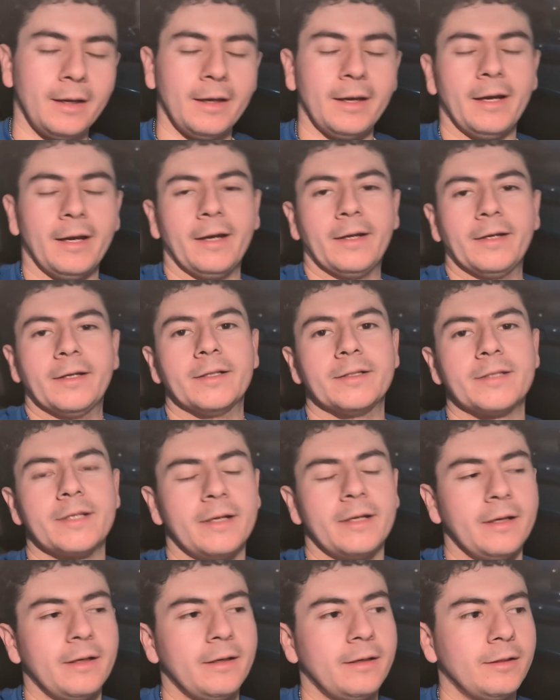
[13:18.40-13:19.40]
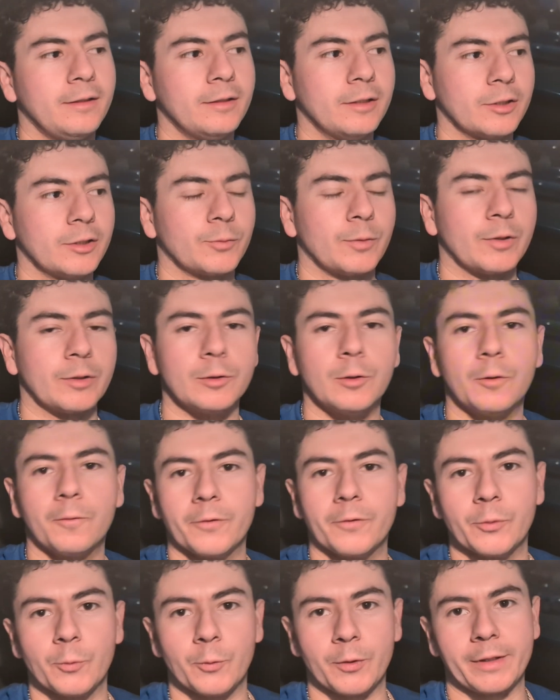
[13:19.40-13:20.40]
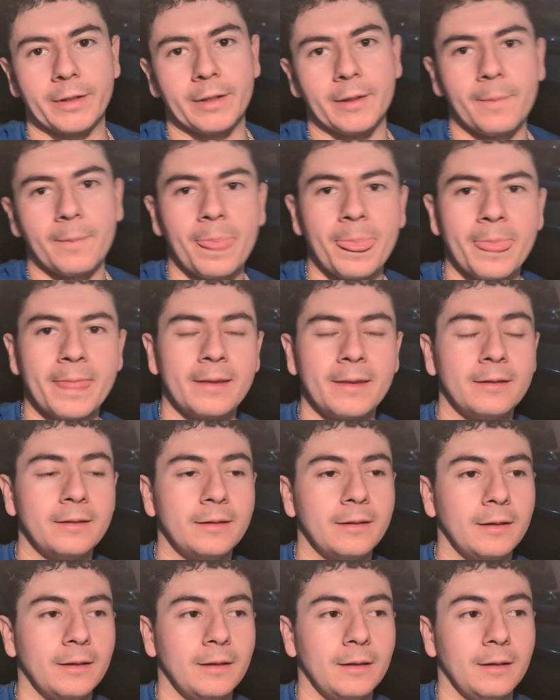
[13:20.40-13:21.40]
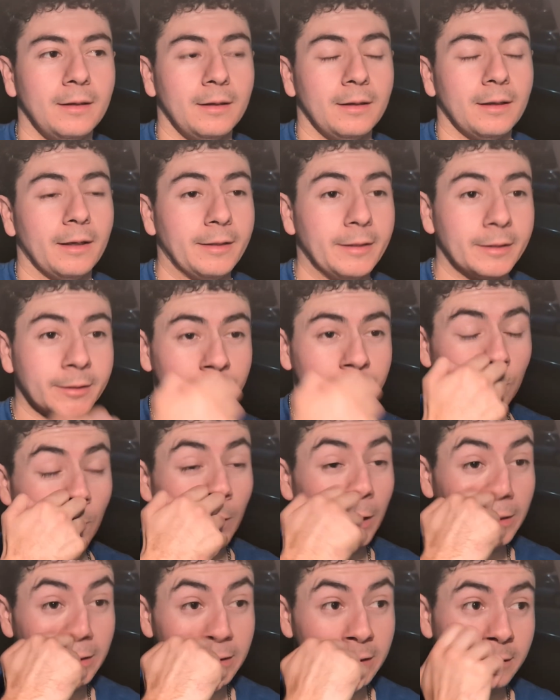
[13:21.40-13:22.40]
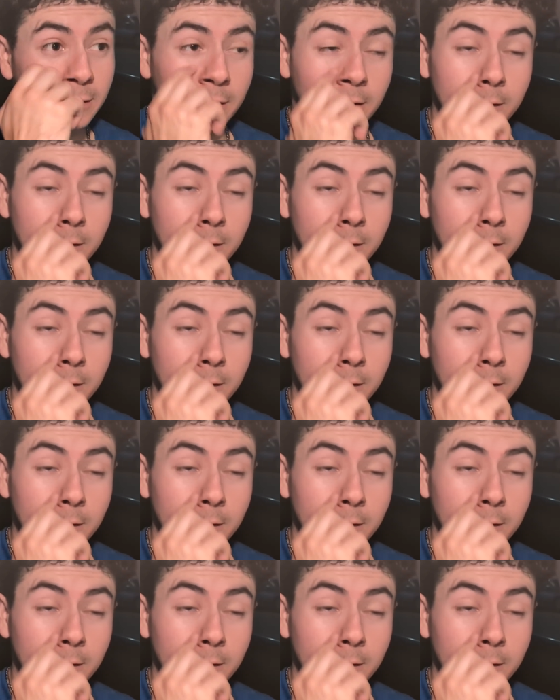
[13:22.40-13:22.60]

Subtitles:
And today, I just want to go over the workout. I did squats.